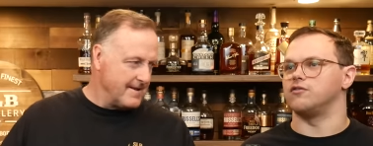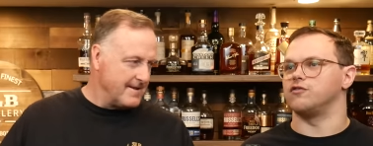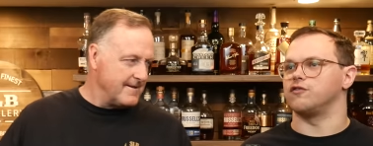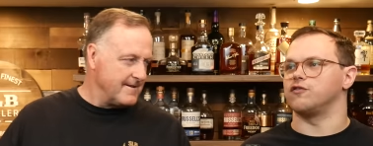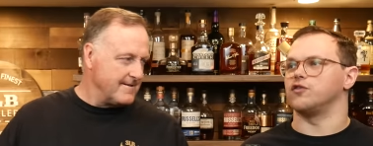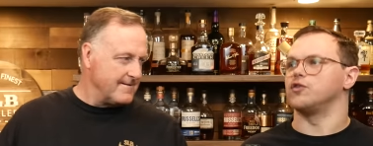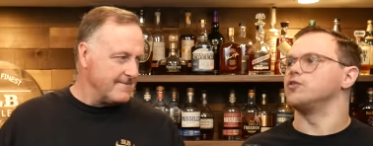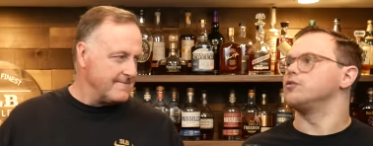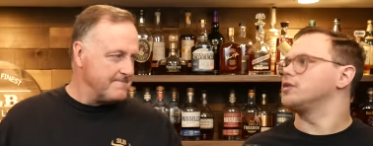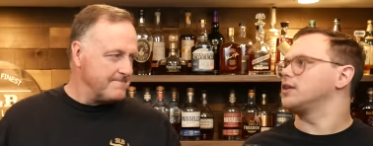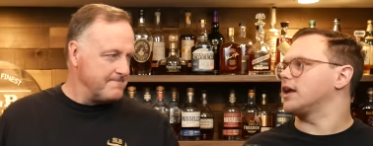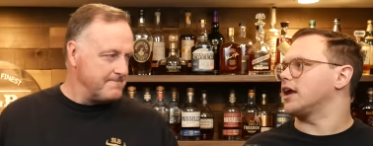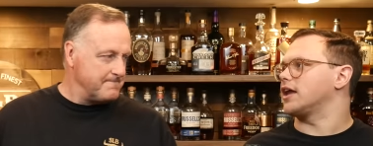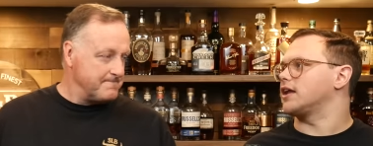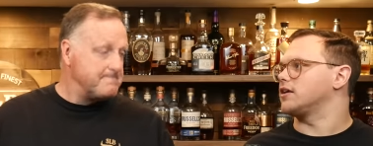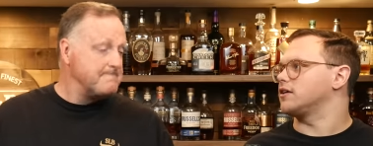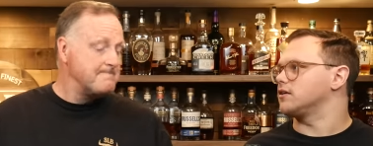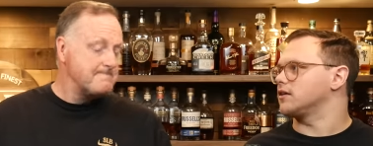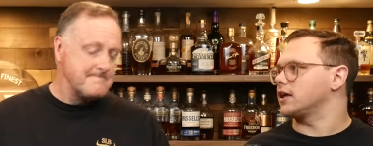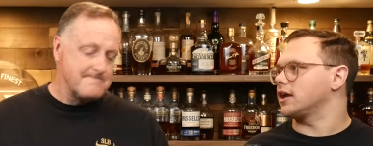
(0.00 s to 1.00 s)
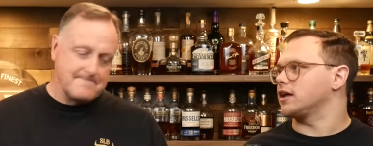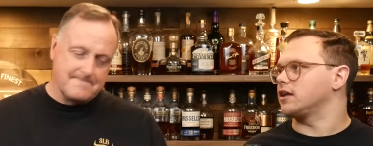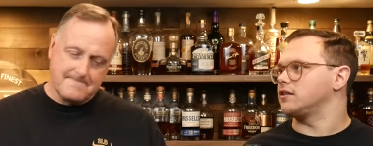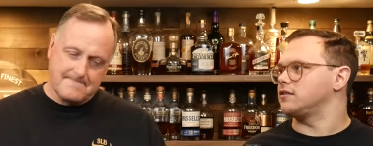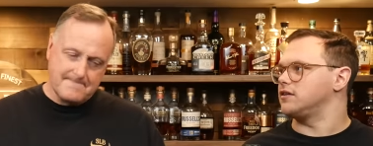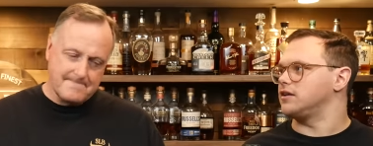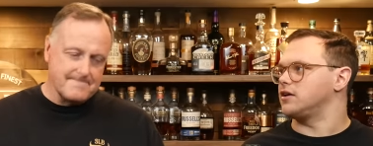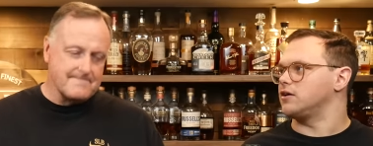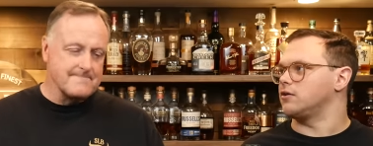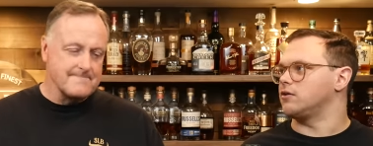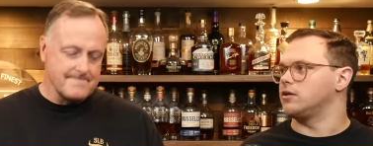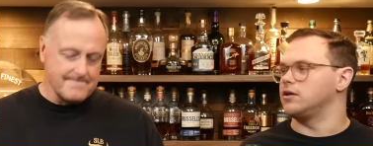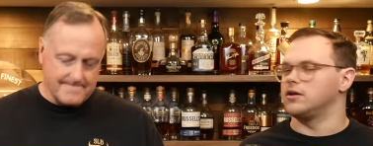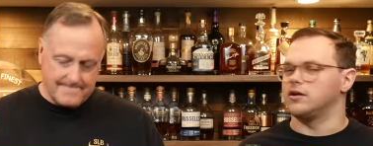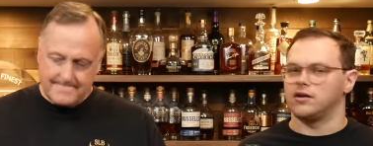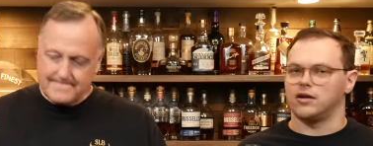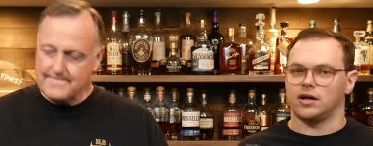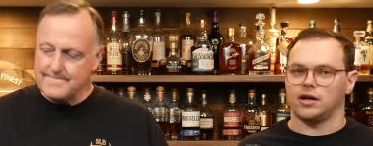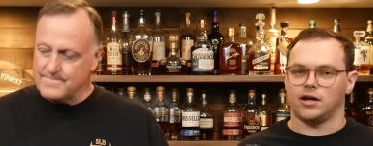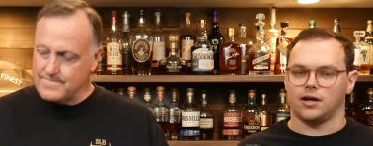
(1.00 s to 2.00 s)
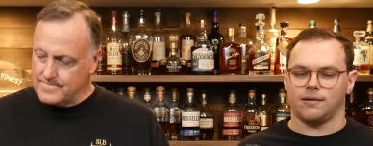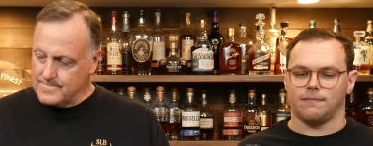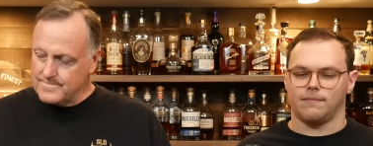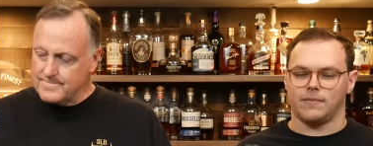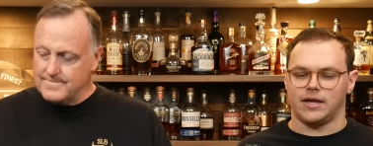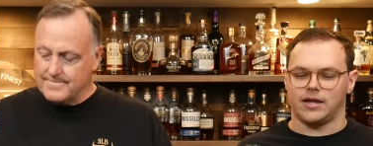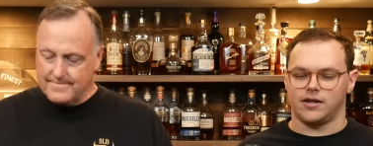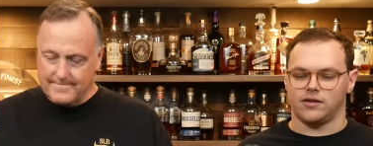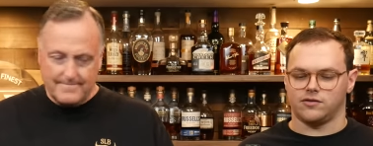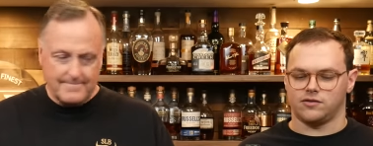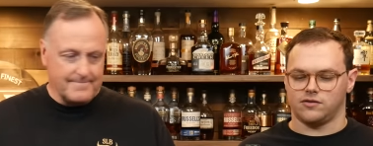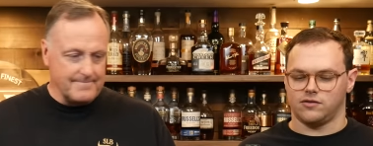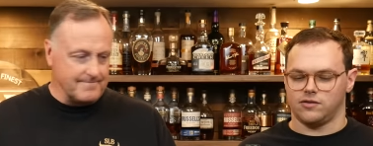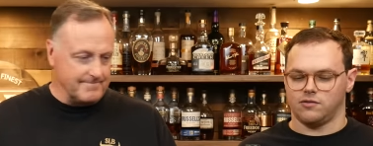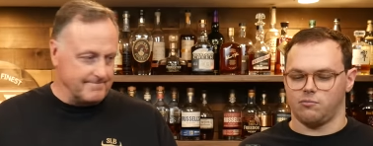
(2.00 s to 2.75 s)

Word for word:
Speaker 1: fruit kind of kind of deal, um, and it's the